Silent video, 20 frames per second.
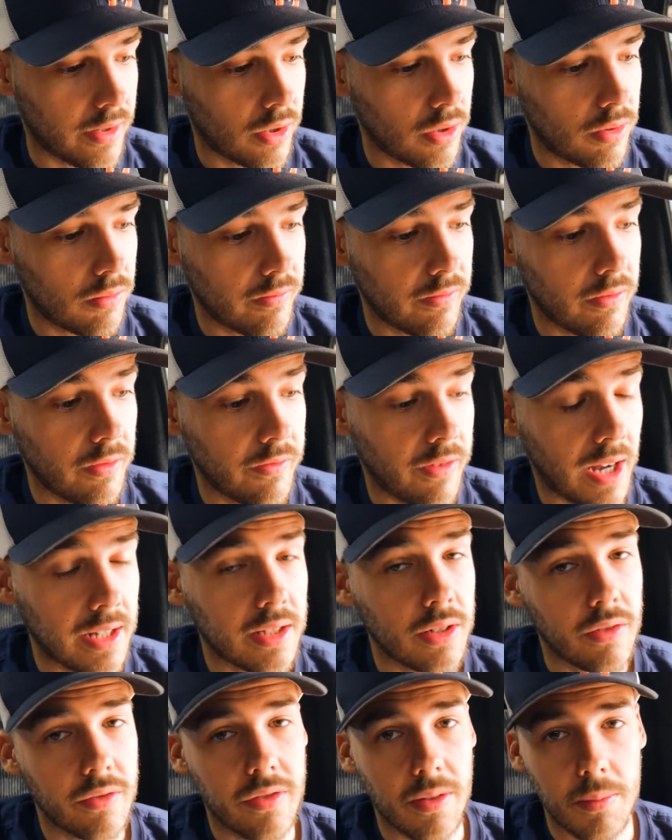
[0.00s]
The
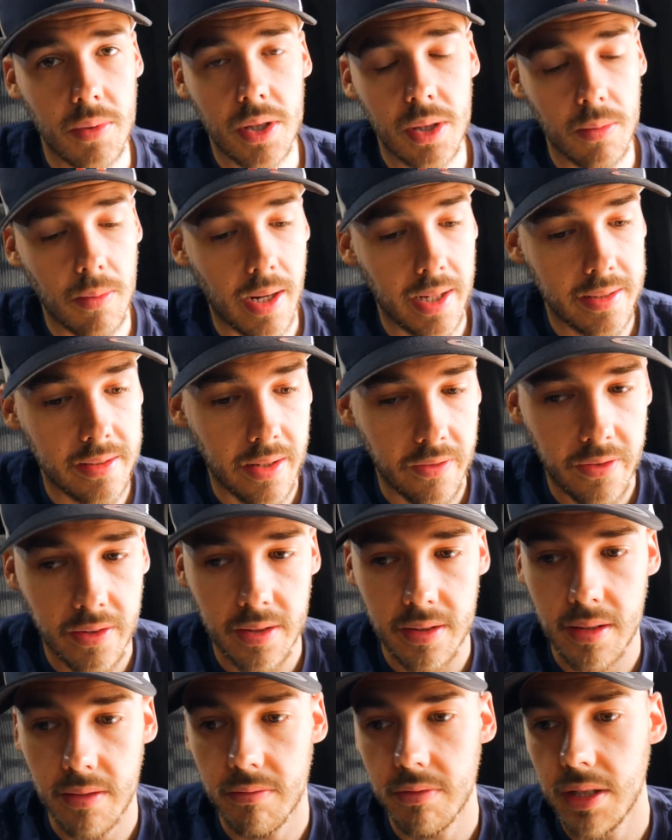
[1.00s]
value for money wise I
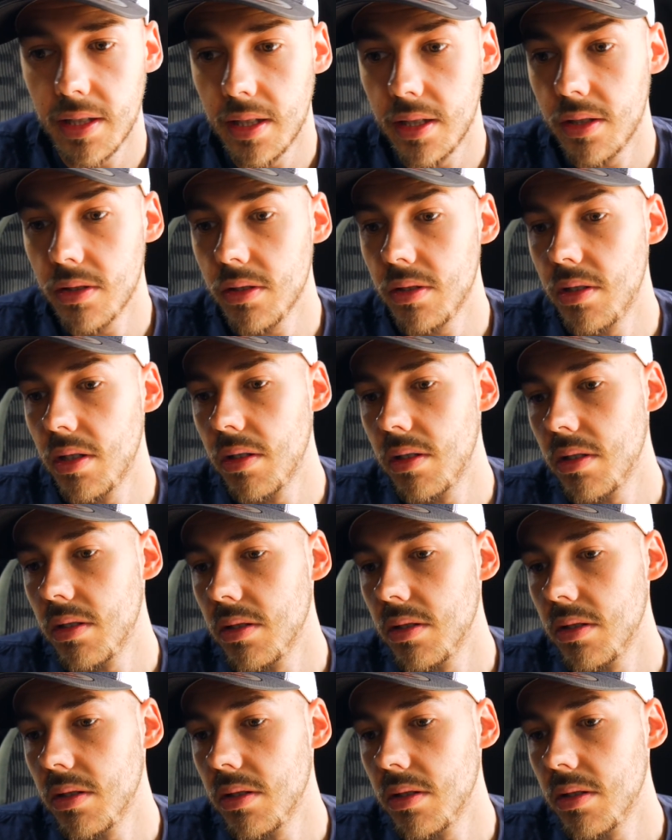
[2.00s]
think they're really good